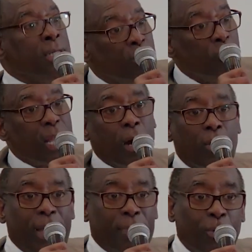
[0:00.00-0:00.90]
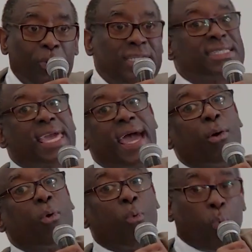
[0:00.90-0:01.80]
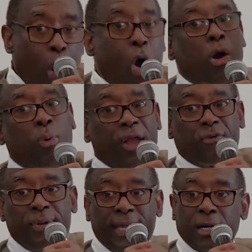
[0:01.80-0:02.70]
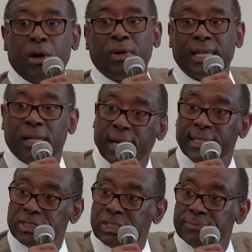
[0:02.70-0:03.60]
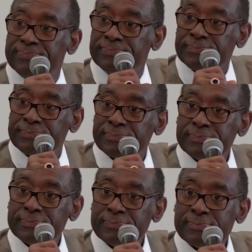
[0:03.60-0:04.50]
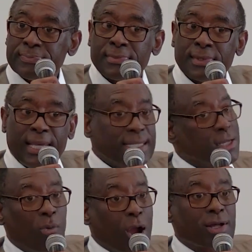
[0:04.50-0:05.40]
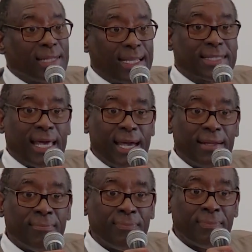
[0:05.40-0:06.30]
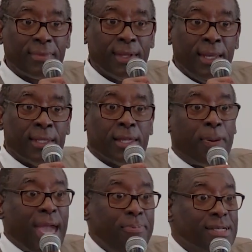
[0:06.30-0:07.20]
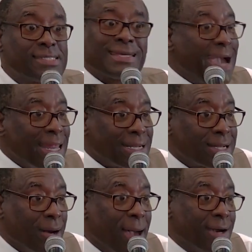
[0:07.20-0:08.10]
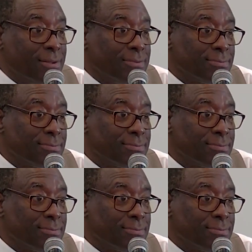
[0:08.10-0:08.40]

No, wait a minute. We just can't walk away from here and go get lunch. It don't work like that. The baby's got to come out.